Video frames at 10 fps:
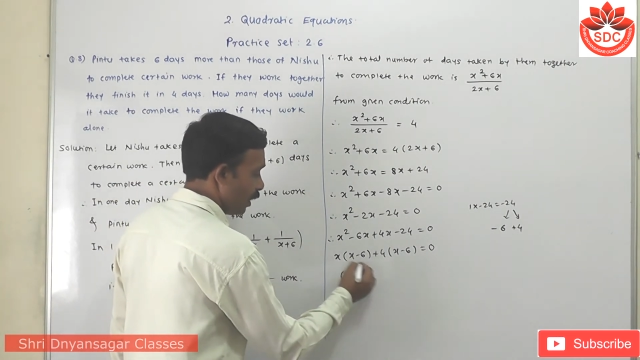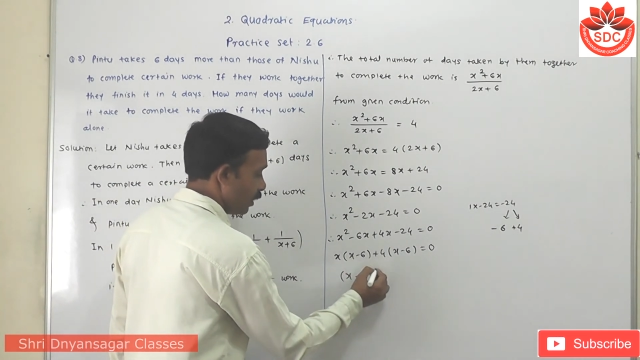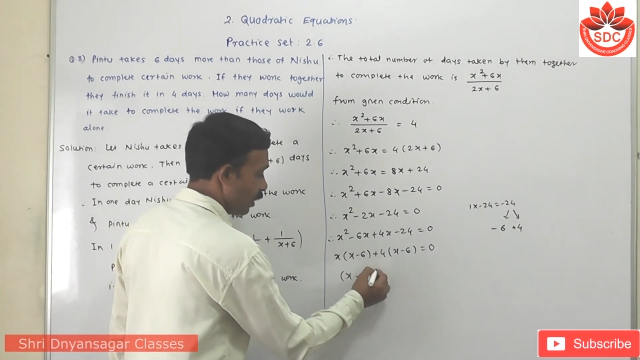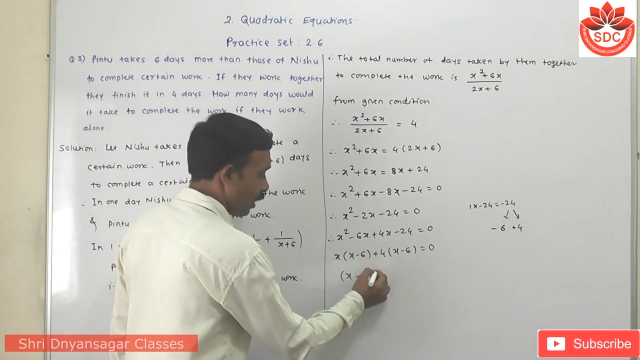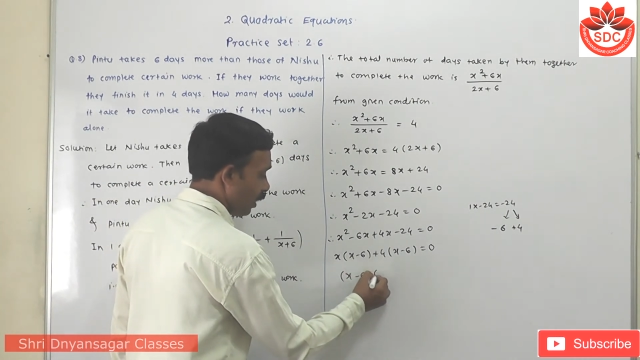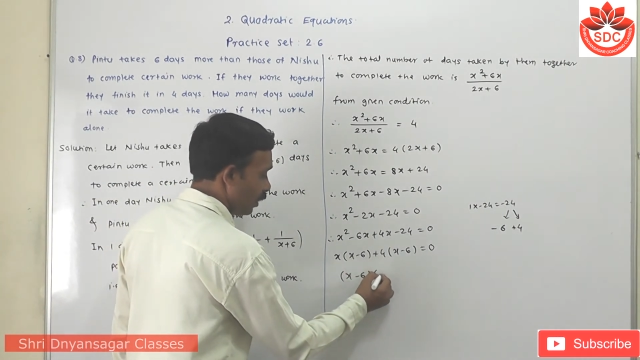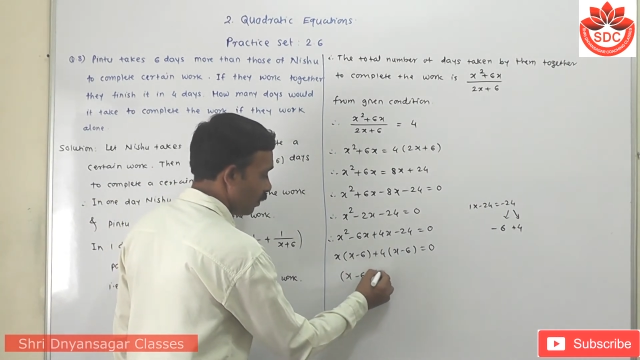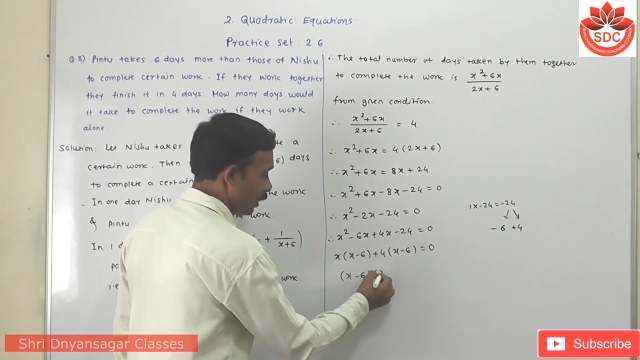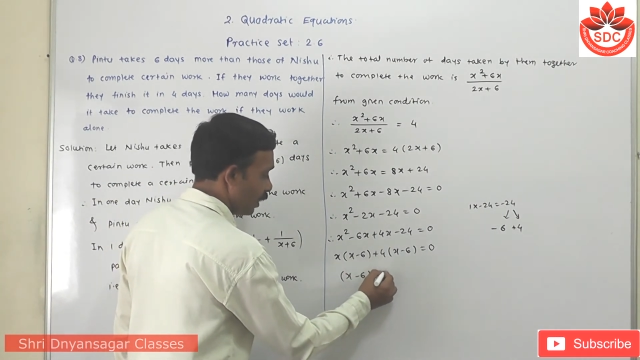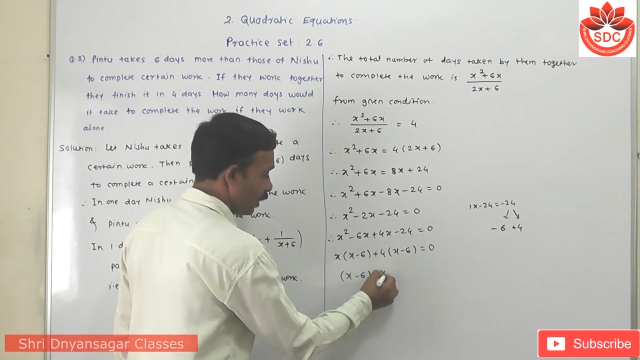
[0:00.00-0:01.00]
and then another
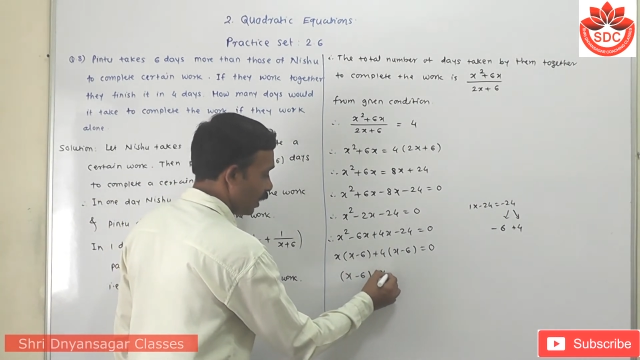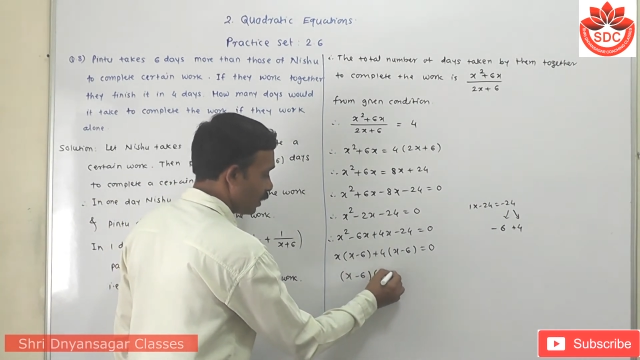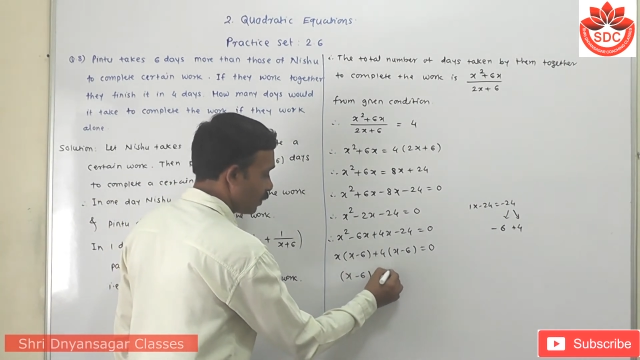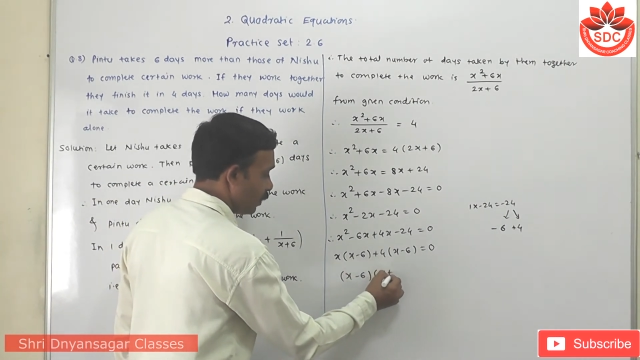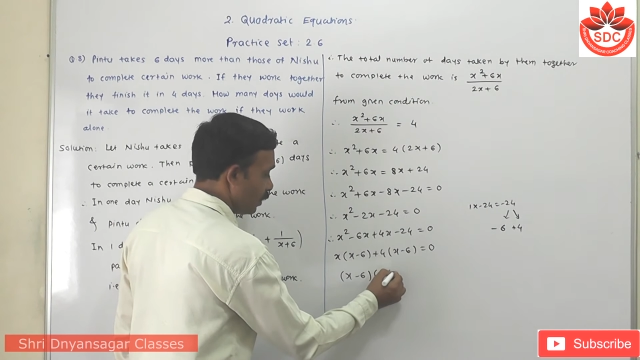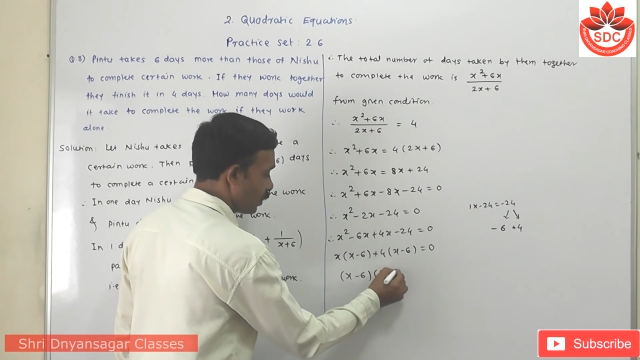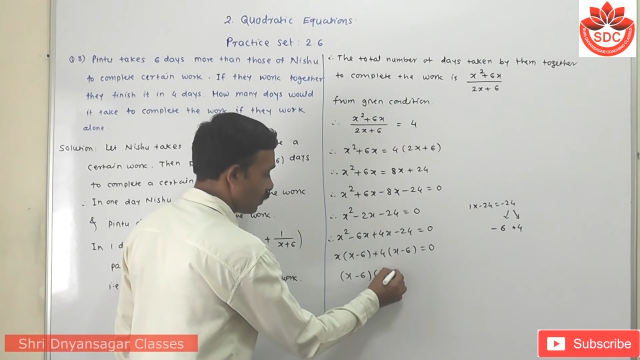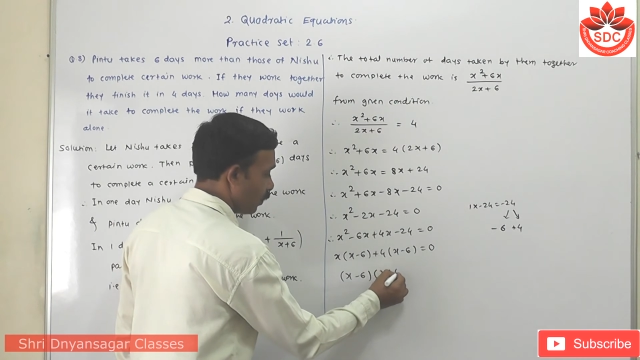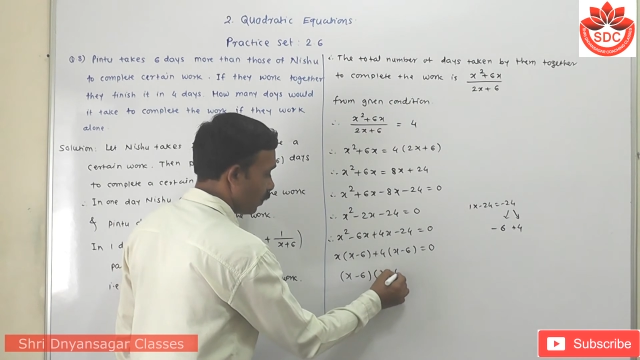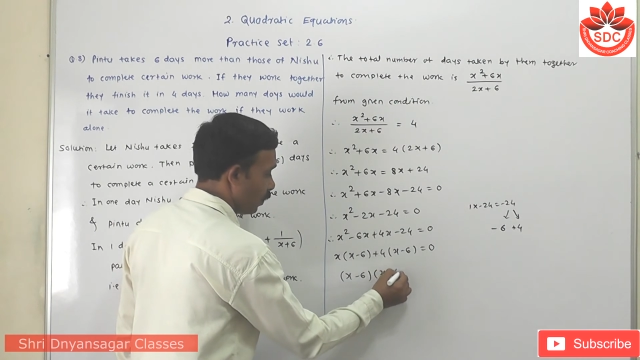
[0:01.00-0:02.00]
bracket x plus
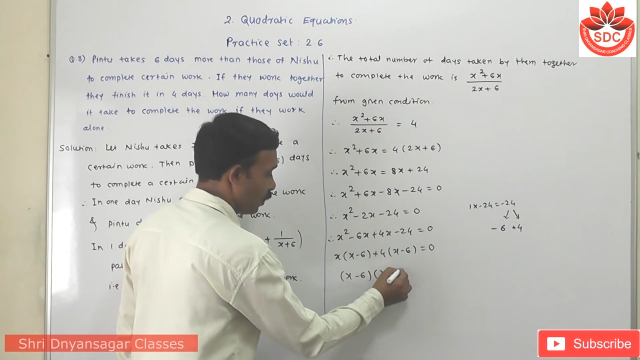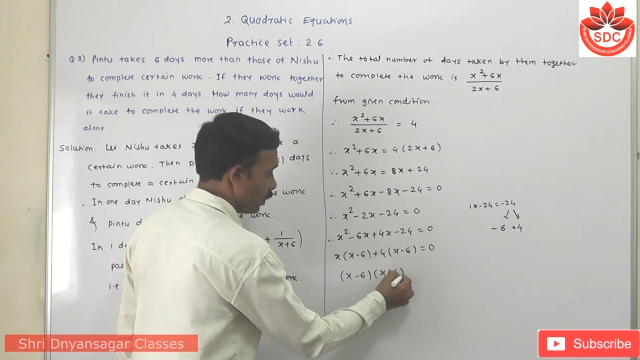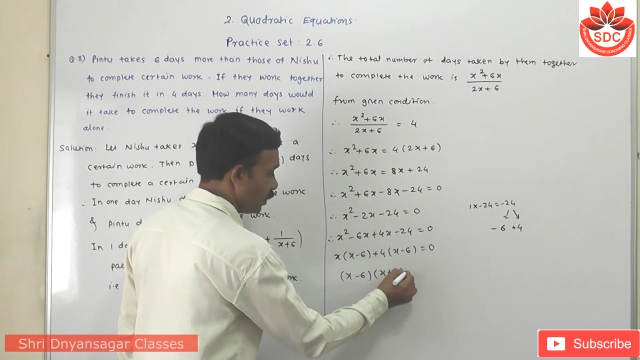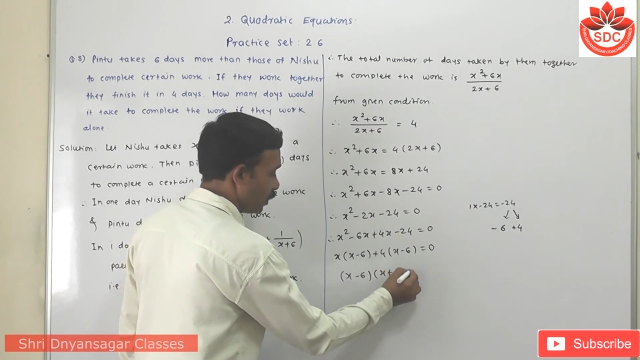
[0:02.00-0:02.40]
4 is